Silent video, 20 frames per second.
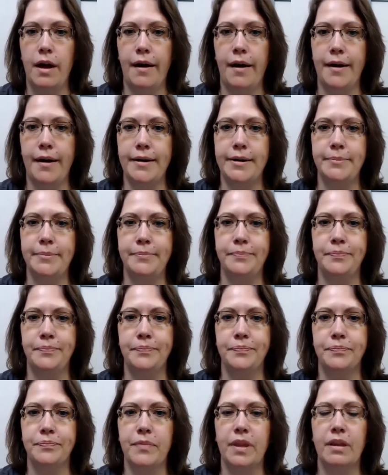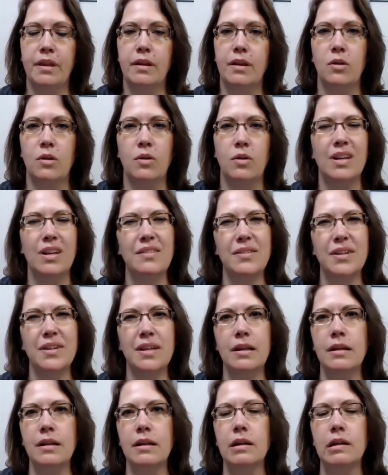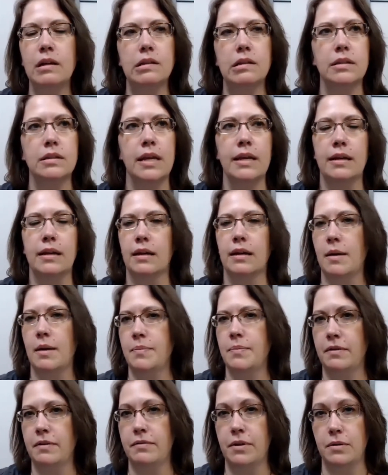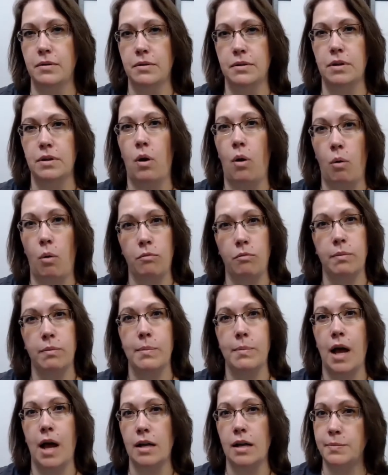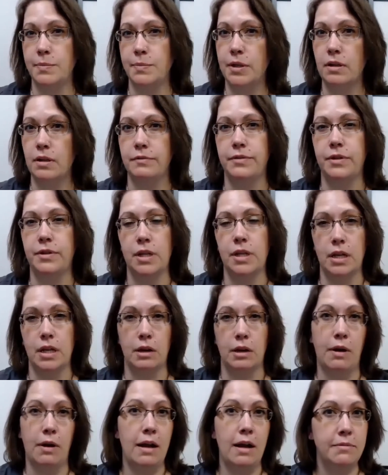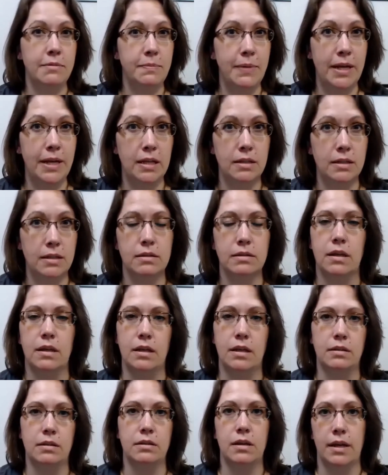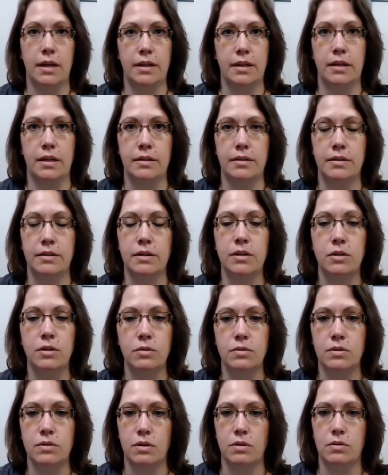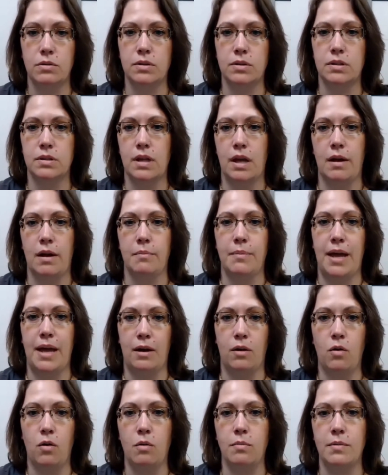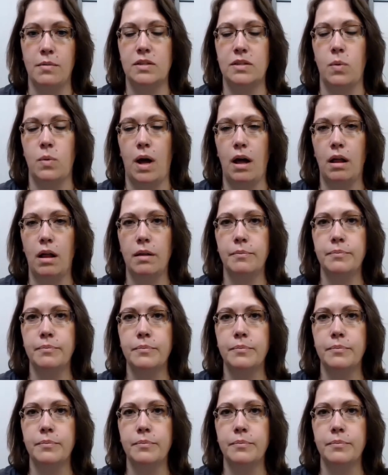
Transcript: You can even take a couple of those home from the hospital if you didn't grab Depends, and use those at home as well.